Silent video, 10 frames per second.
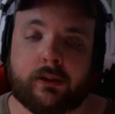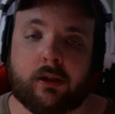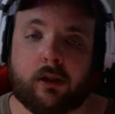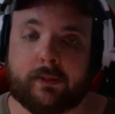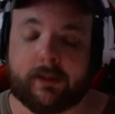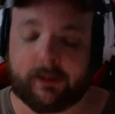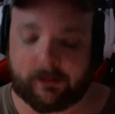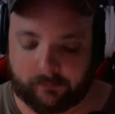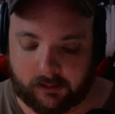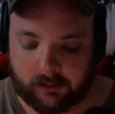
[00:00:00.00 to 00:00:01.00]
uh,
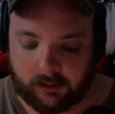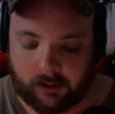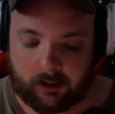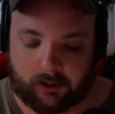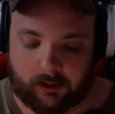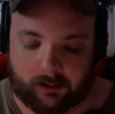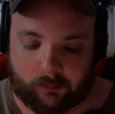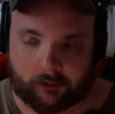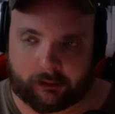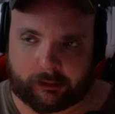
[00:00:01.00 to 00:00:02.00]
RPM uh,
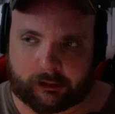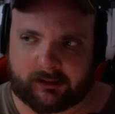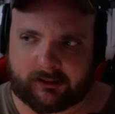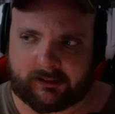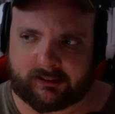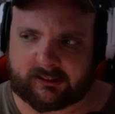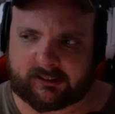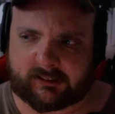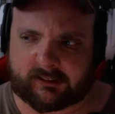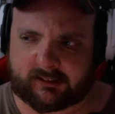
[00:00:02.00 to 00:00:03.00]
which
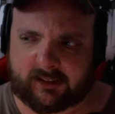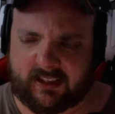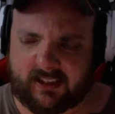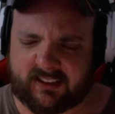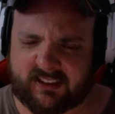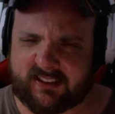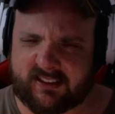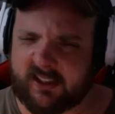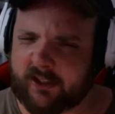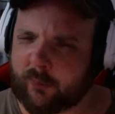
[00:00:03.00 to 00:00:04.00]
is I think
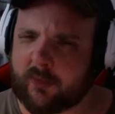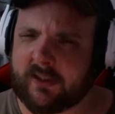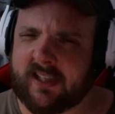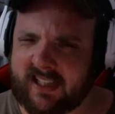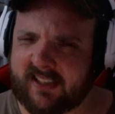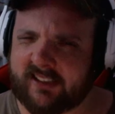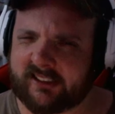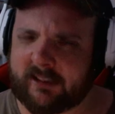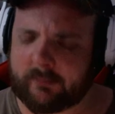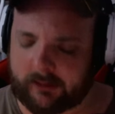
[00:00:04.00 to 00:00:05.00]
the other one had the
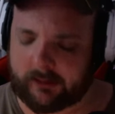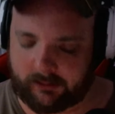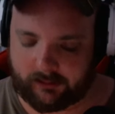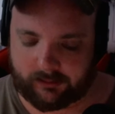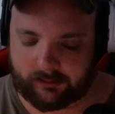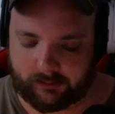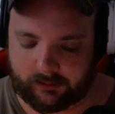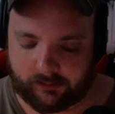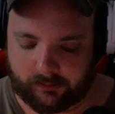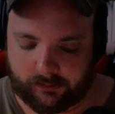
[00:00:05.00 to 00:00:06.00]
same thing. I think
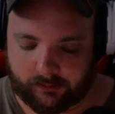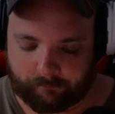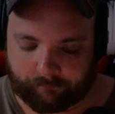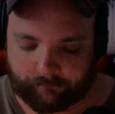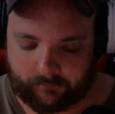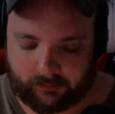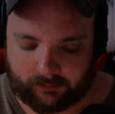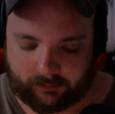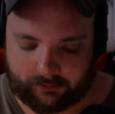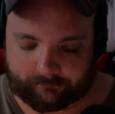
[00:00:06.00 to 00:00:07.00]

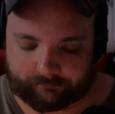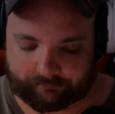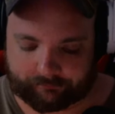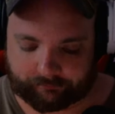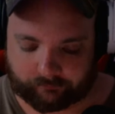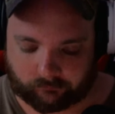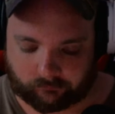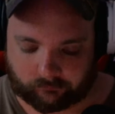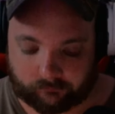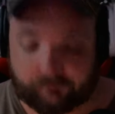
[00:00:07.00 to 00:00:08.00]
um,
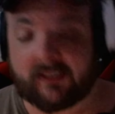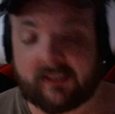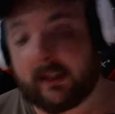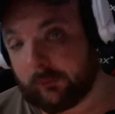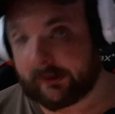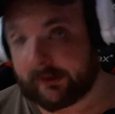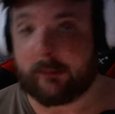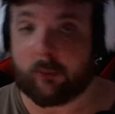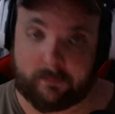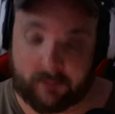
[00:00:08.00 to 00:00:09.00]
came with a
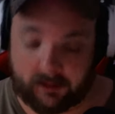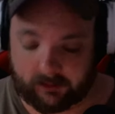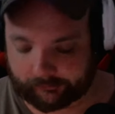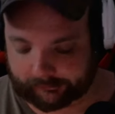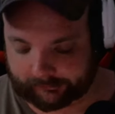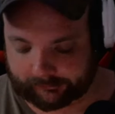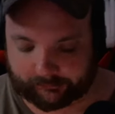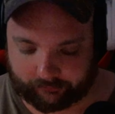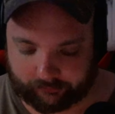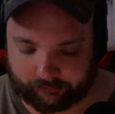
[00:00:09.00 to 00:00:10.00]
keyboard and mouse,
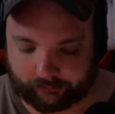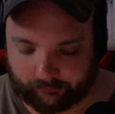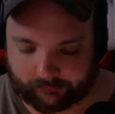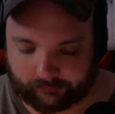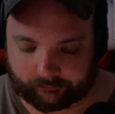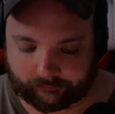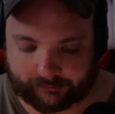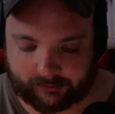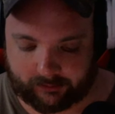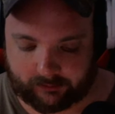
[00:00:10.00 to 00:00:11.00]
you know, your regular
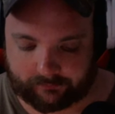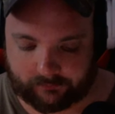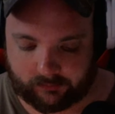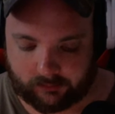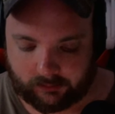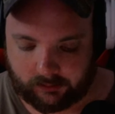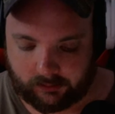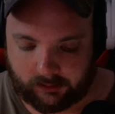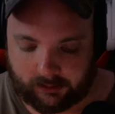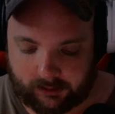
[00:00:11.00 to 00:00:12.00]
stuff.
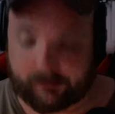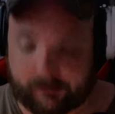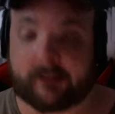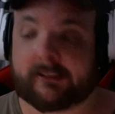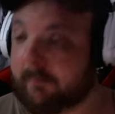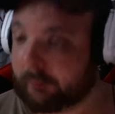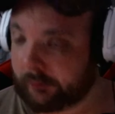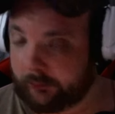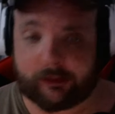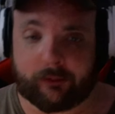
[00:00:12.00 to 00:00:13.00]
Um, does have
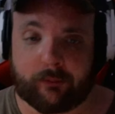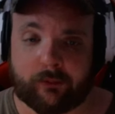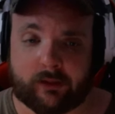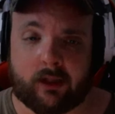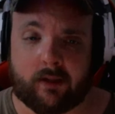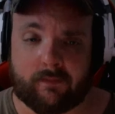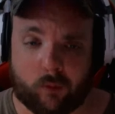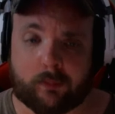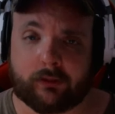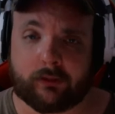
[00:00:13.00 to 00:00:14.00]
Bluetooth uh,
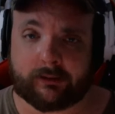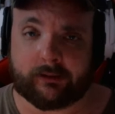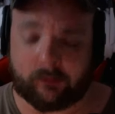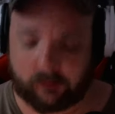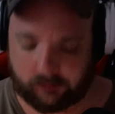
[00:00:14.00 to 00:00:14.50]
4.2.